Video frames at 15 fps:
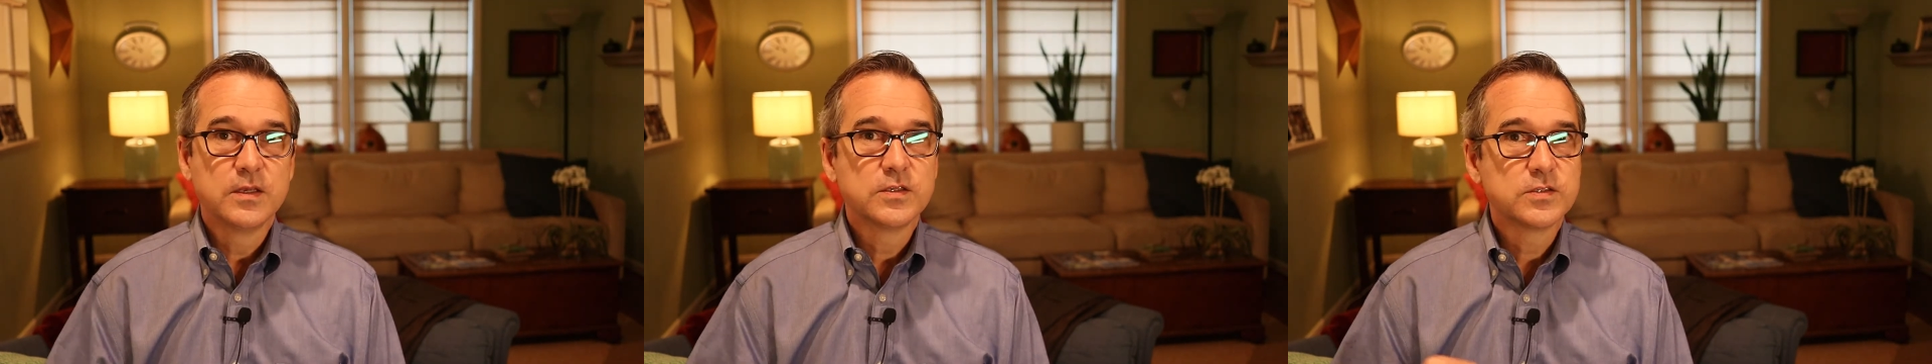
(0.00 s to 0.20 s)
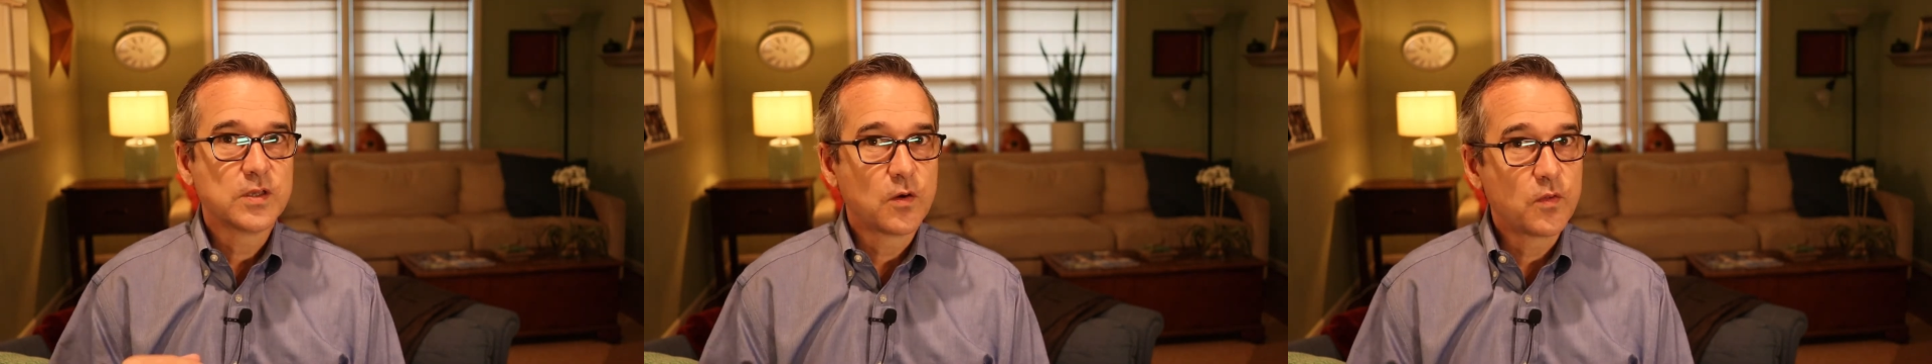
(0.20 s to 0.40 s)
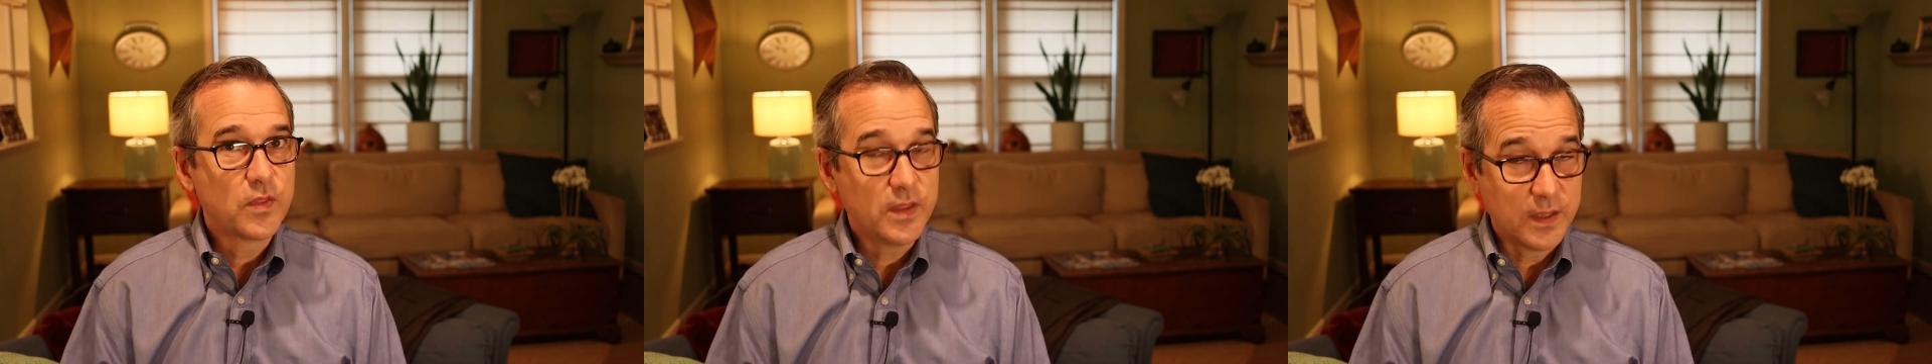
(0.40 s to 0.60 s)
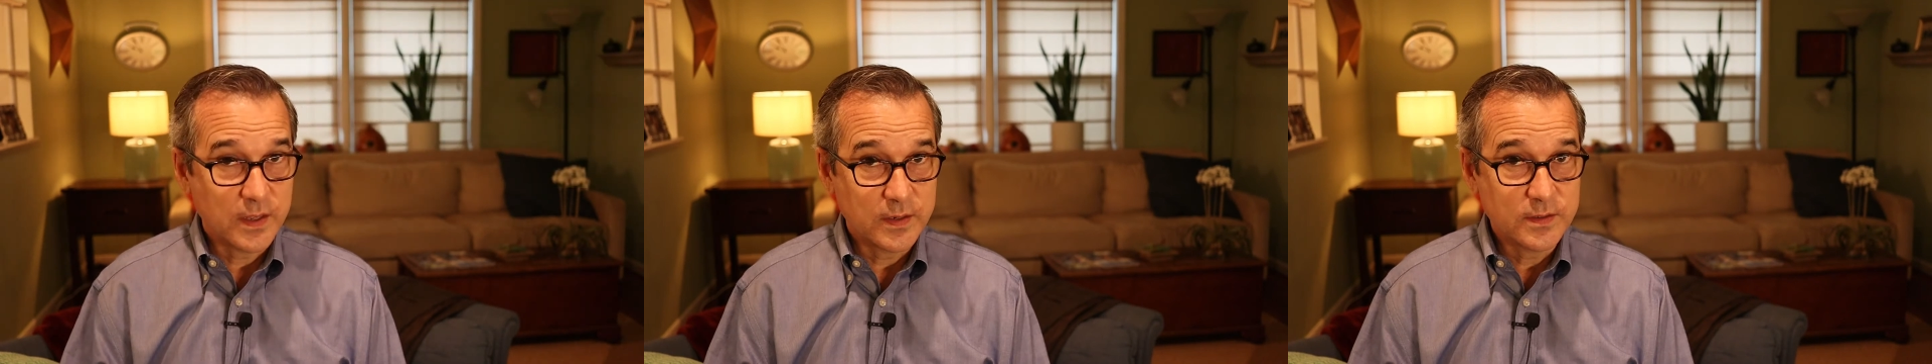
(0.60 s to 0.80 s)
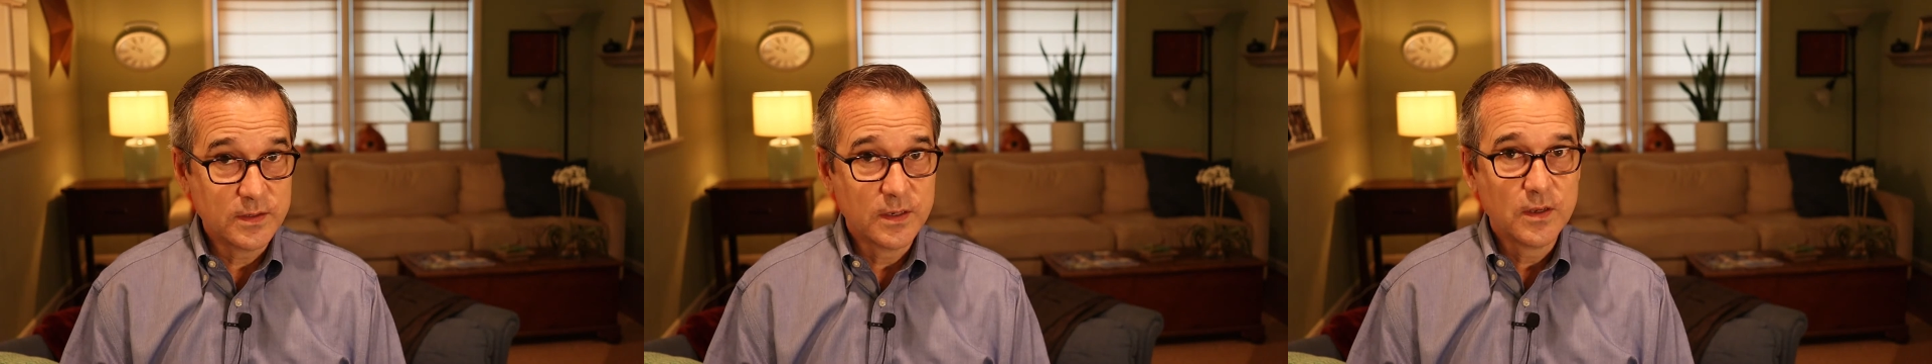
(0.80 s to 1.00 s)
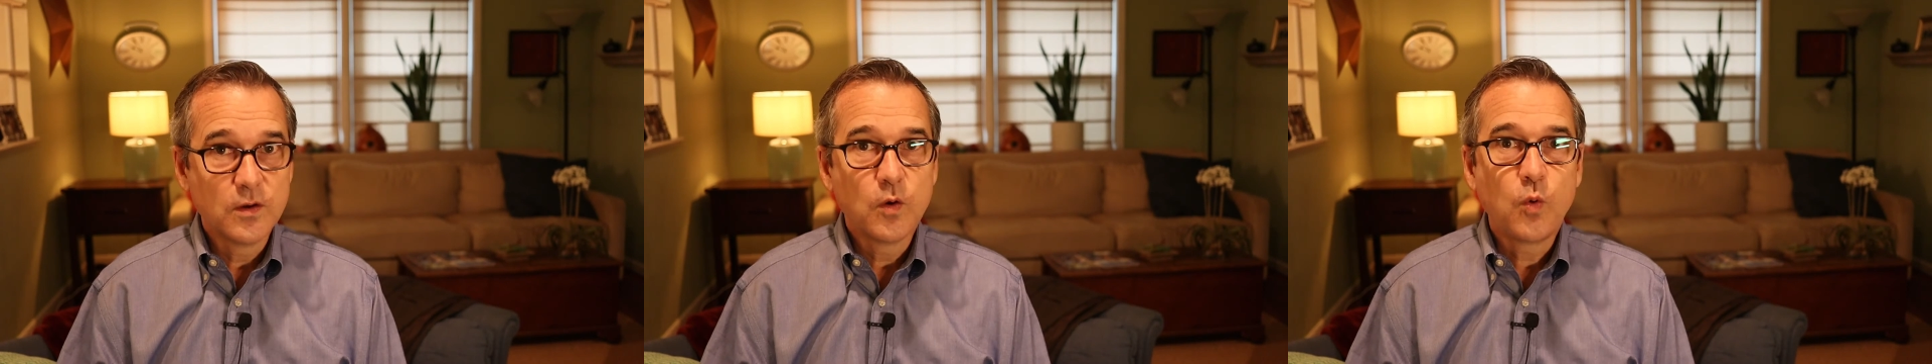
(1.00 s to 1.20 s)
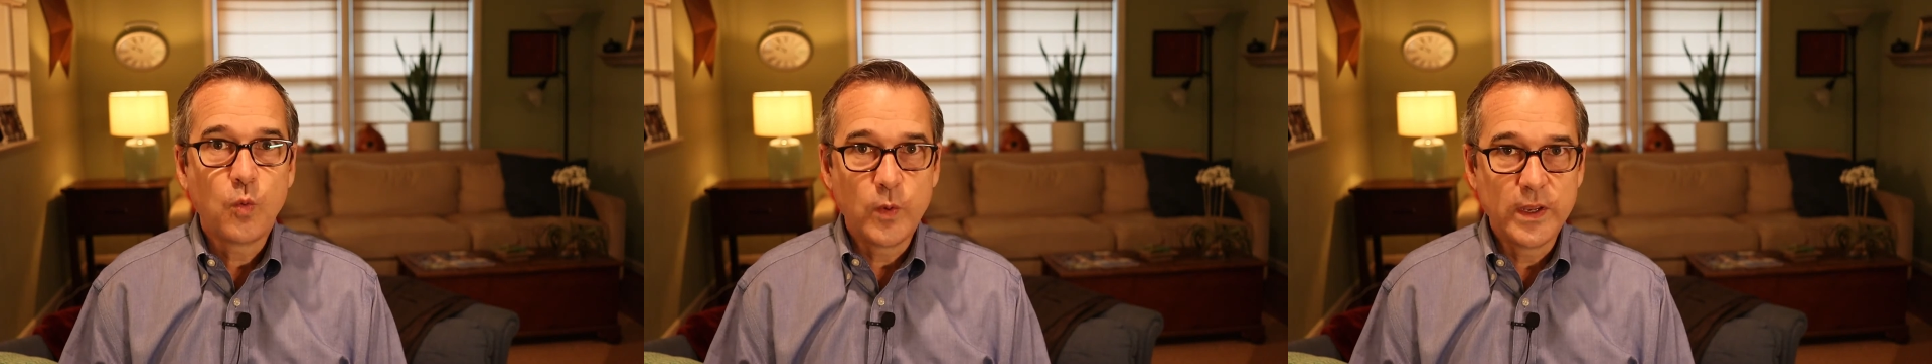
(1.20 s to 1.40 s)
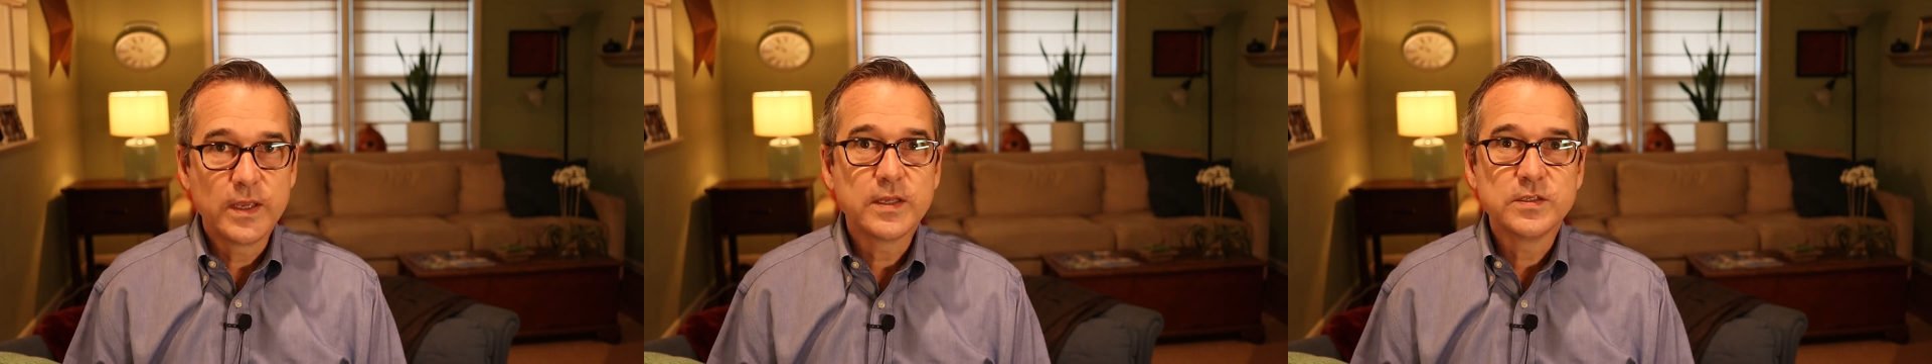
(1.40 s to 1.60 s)
So then
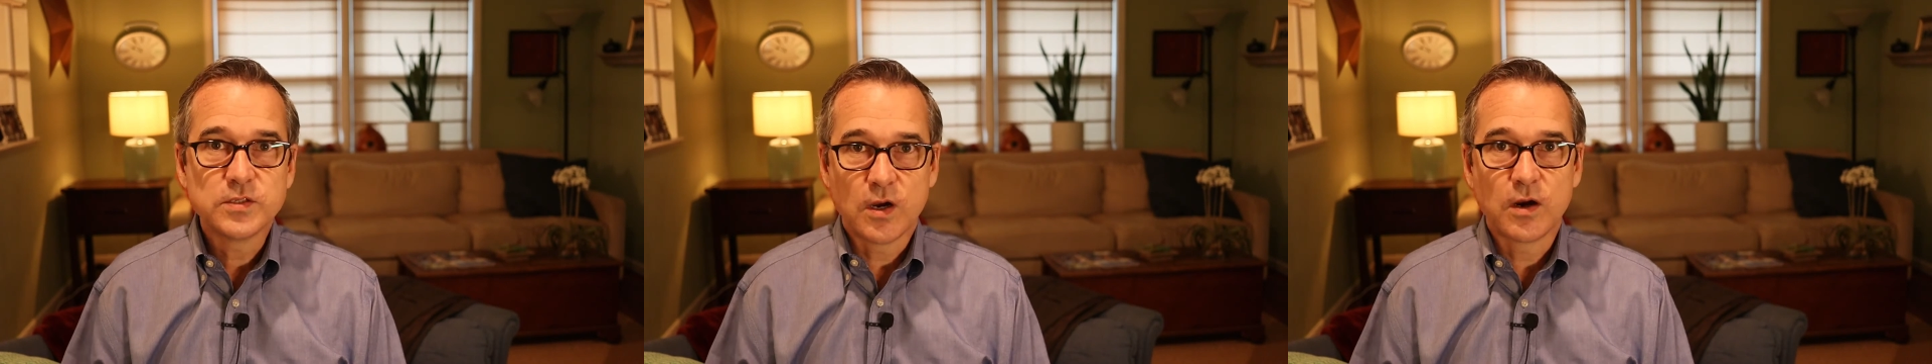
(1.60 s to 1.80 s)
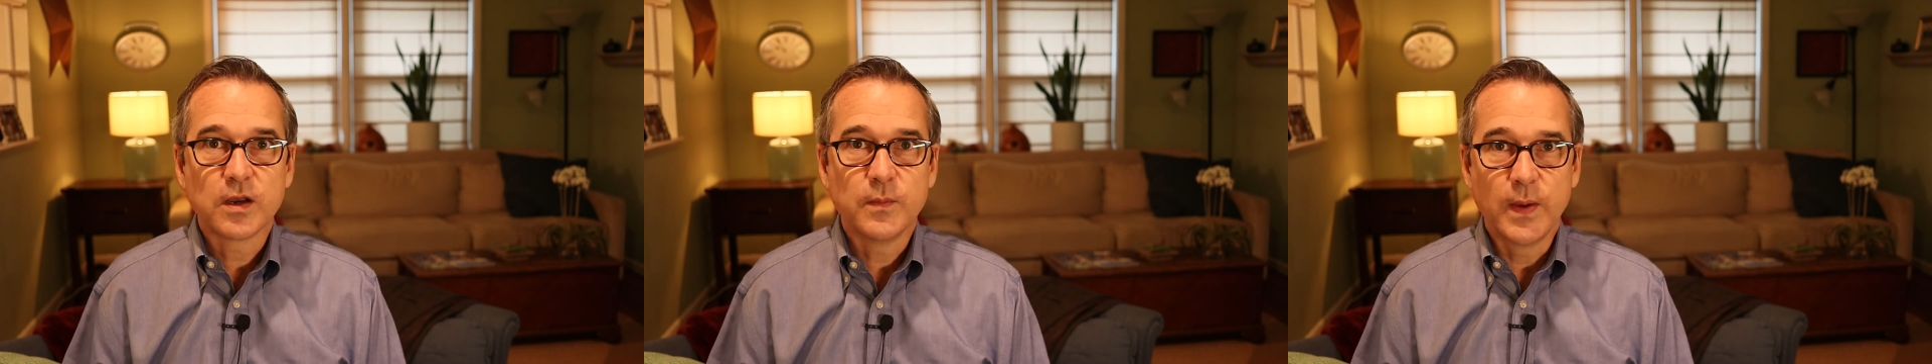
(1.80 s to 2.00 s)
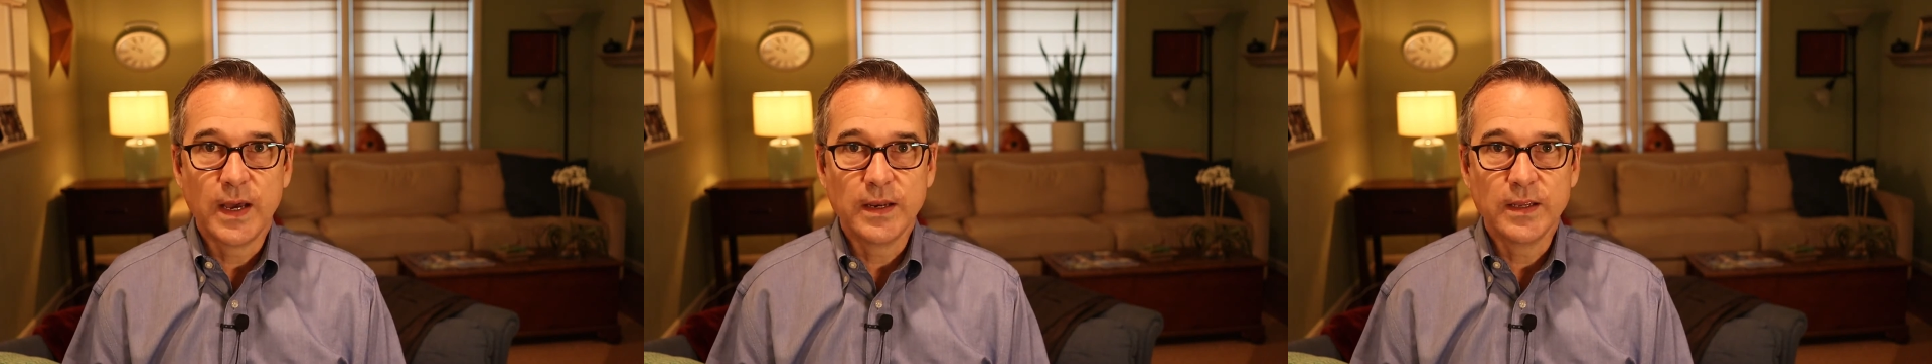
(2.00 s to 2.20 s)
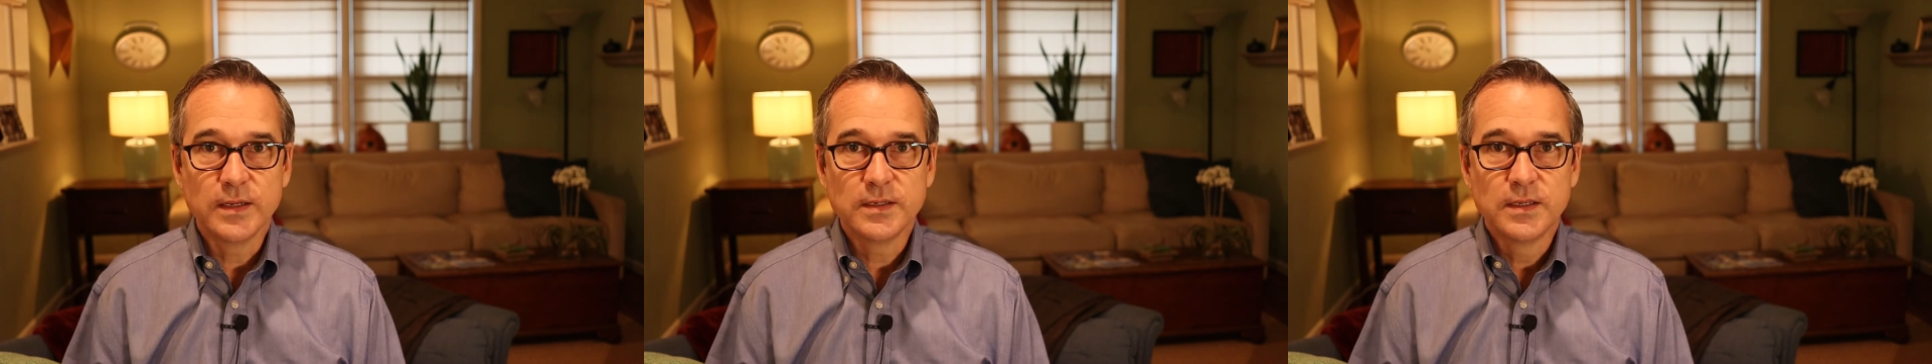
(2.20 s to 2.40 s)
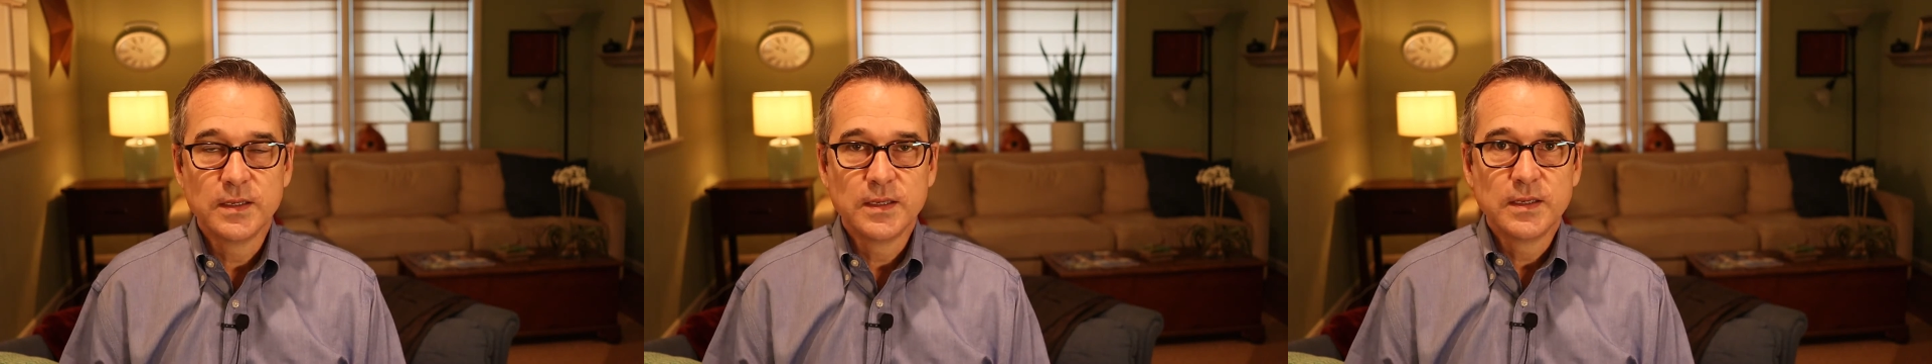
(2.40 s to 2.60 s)
we can talk about it.